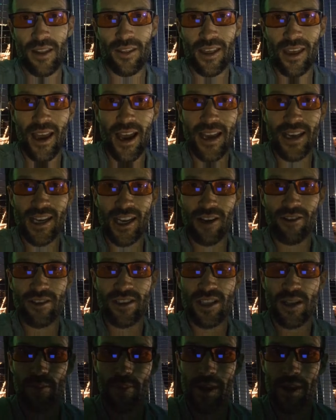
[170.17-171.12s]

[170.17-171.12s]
The idea is to